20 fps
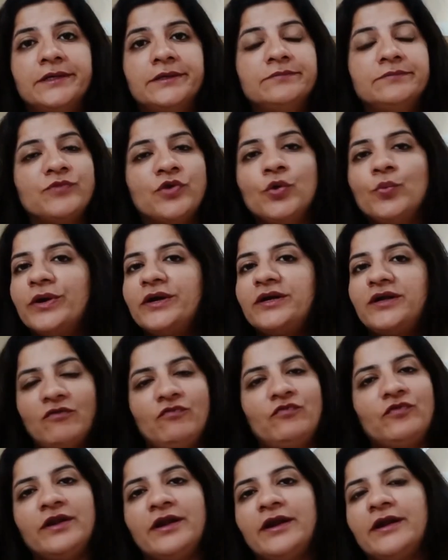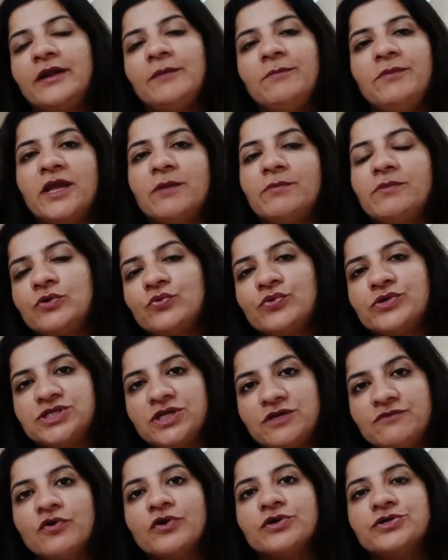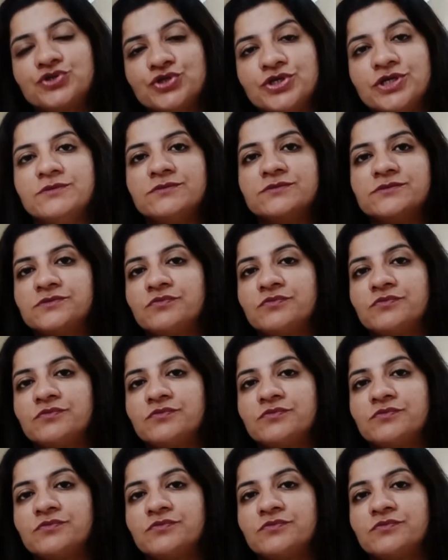you would definitely be able to achieve your dreams.